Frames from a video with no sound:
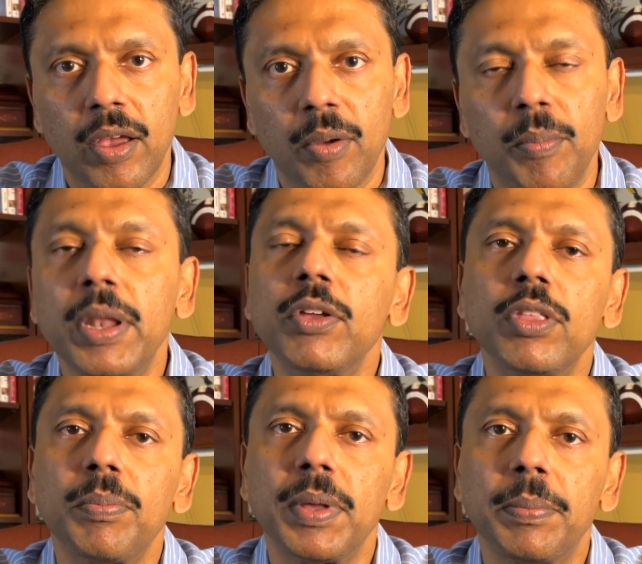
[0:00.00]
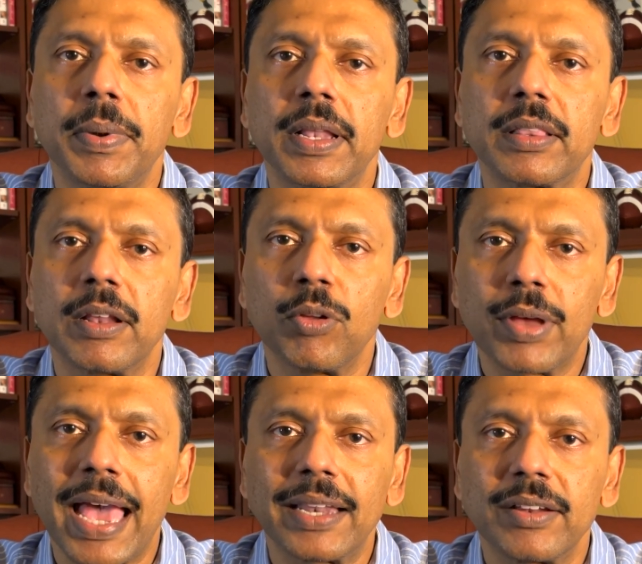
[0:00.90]
Many of the people look
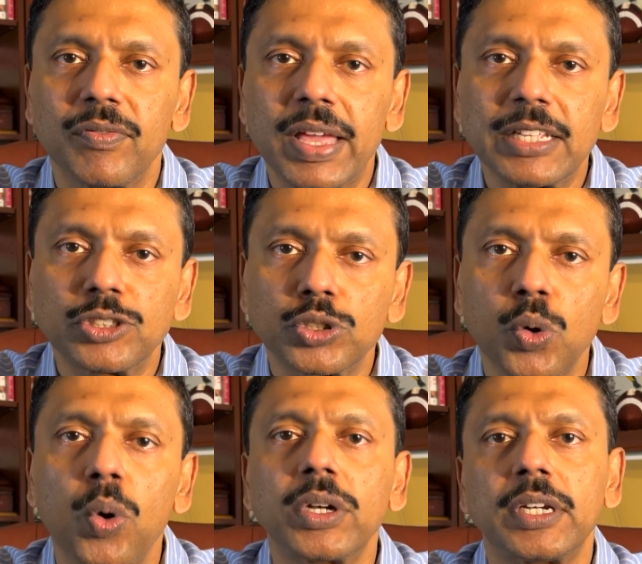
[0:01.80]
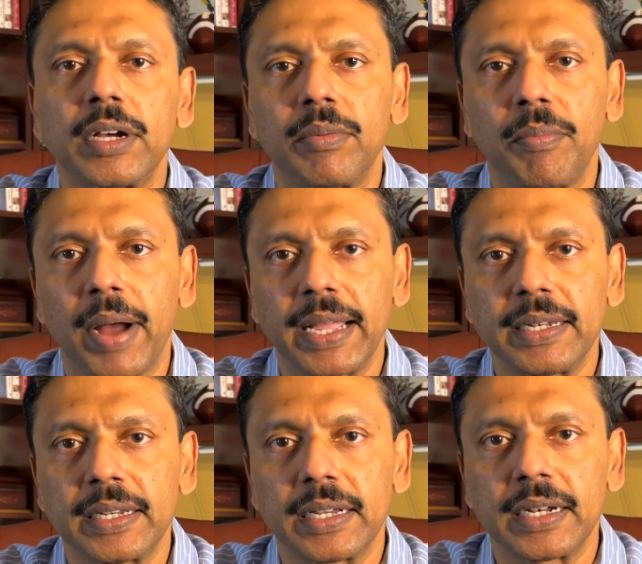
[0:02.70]
at it very short term
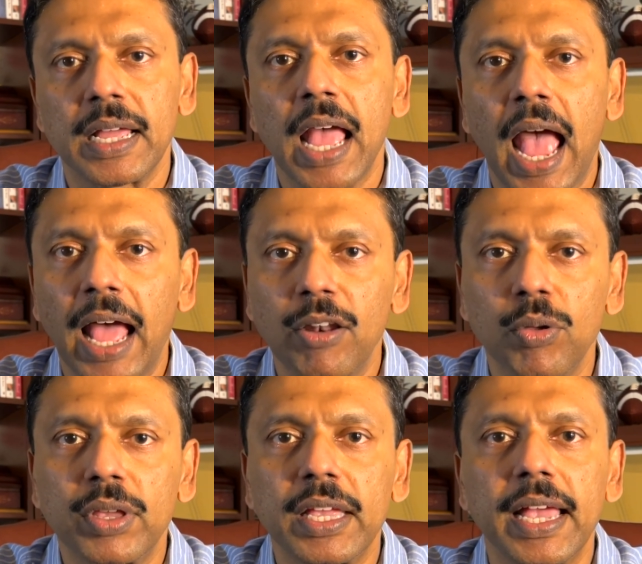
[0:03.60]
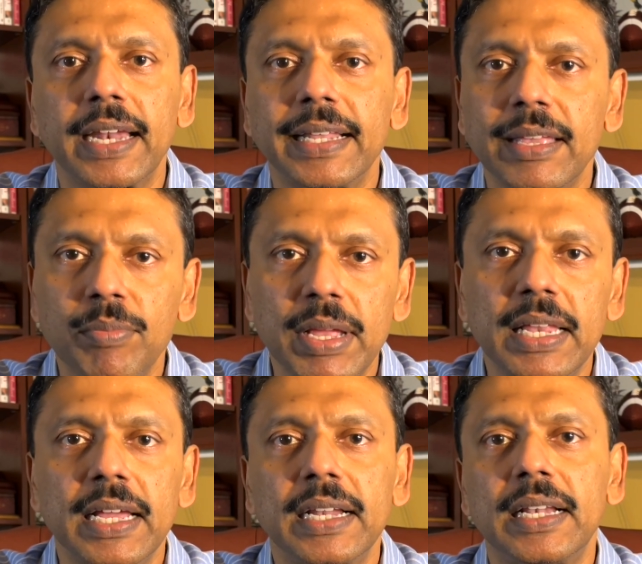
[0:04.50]
minded and looking at
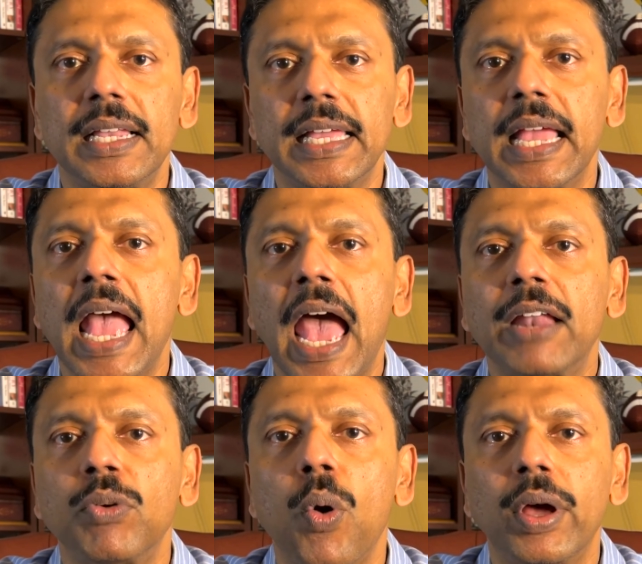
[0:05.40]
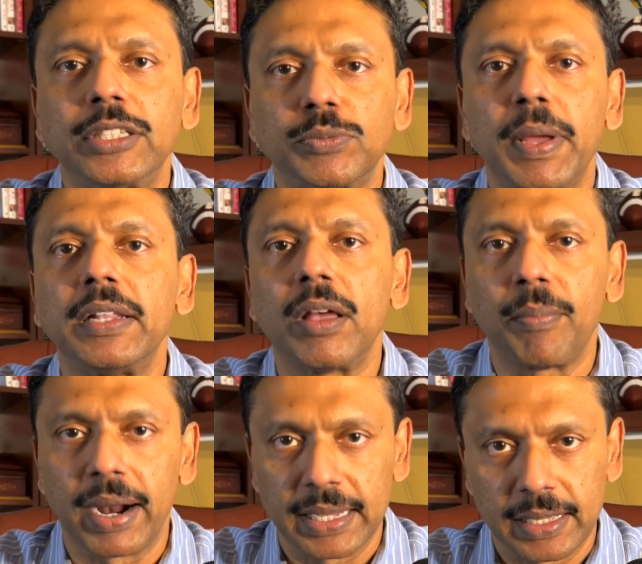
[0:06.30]
immediately and go and spend the
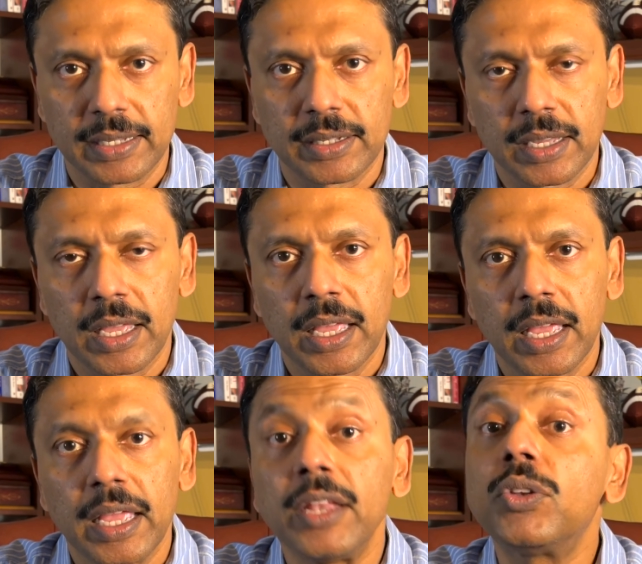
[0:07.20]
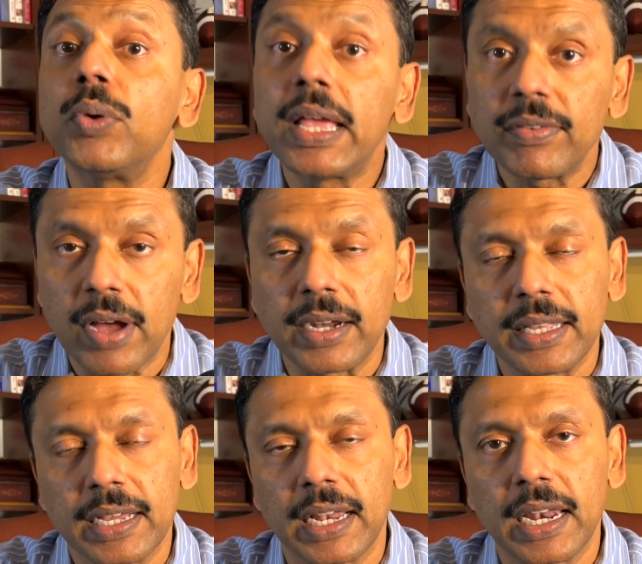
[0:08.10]
money. In today's
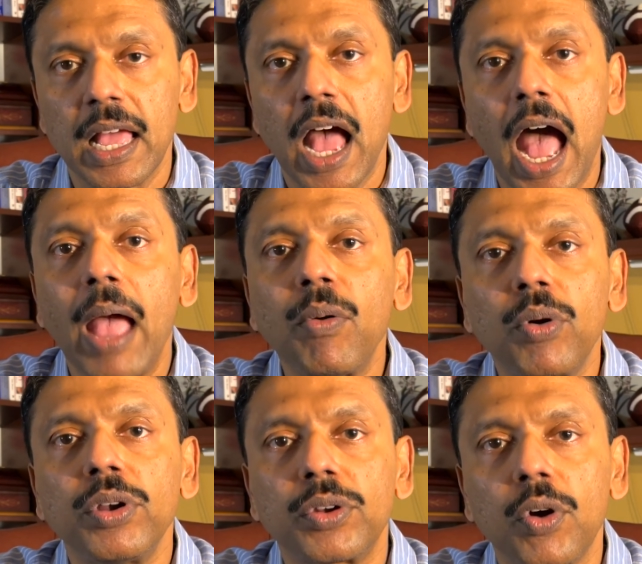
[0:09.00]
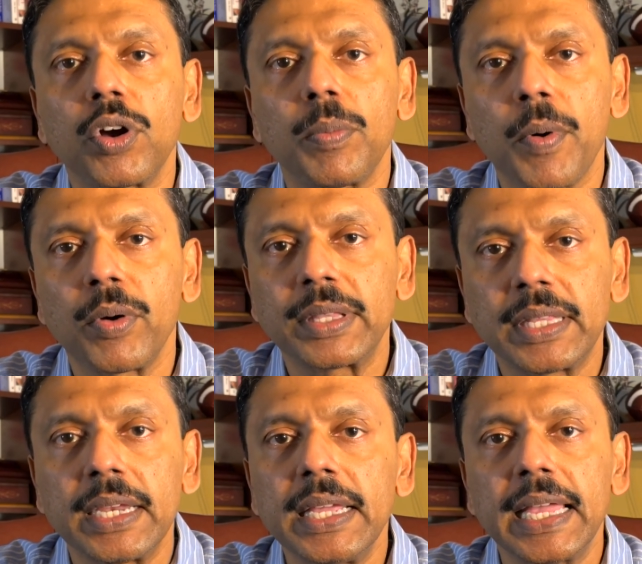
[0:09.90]
article, I am going to talk about
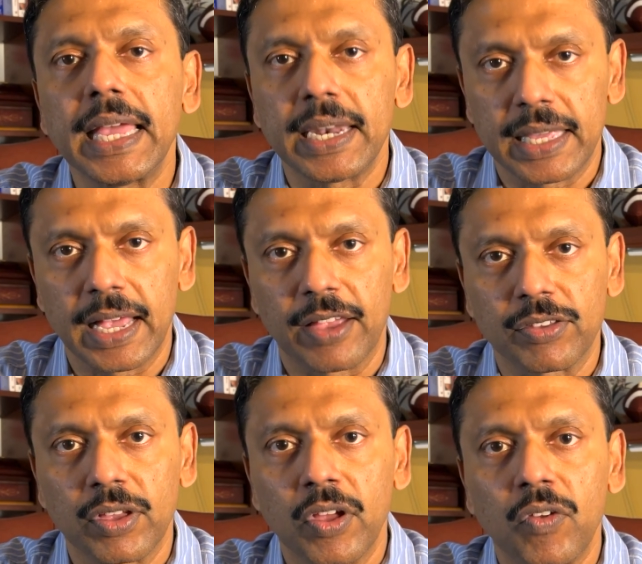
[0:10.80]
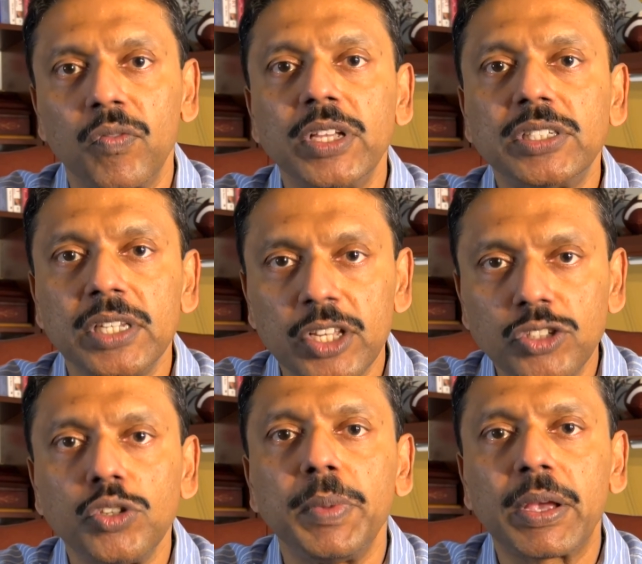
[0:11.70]
3 areas which
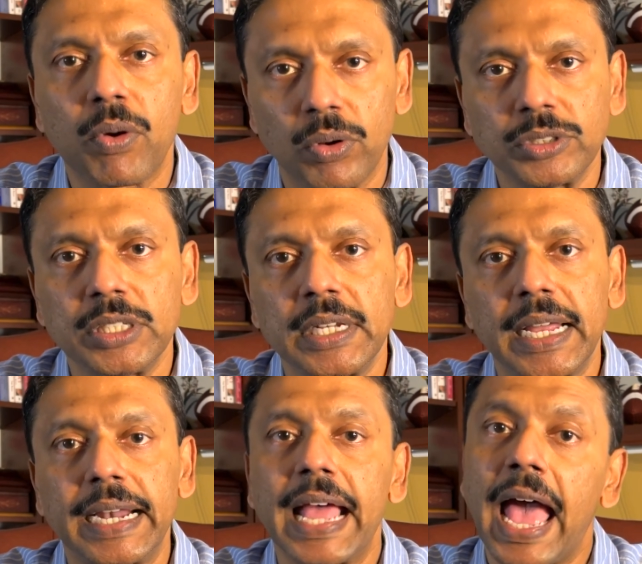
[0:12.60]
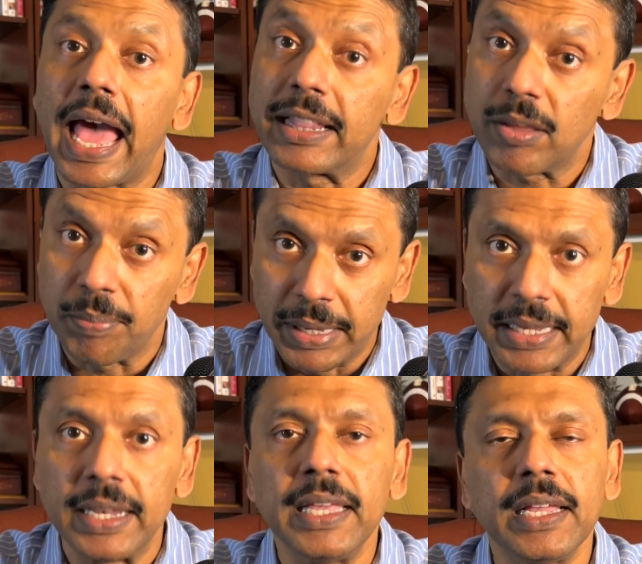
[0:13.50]
needs to be considered at the
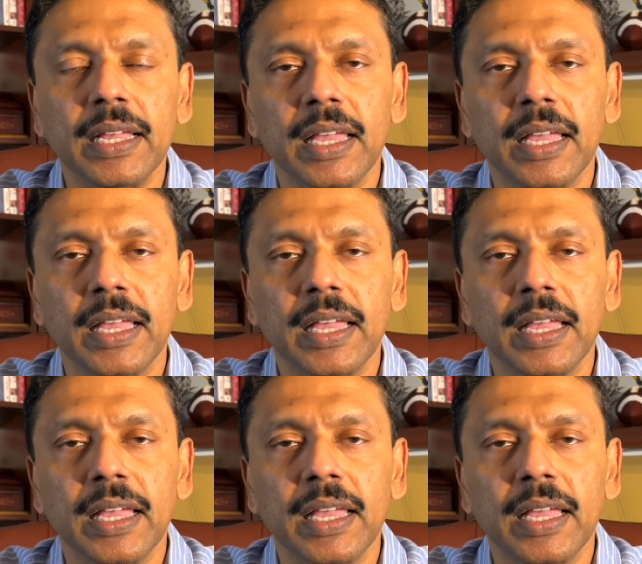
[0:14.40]
beginning